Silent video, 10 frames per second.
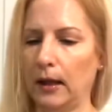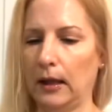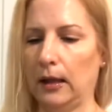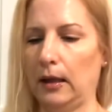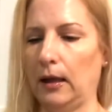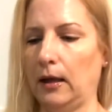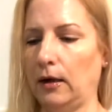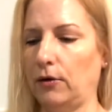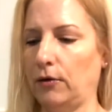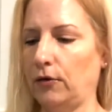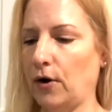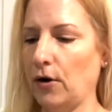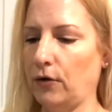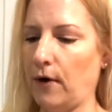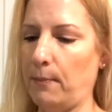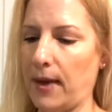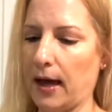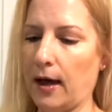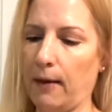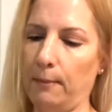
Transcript: It starts right back up.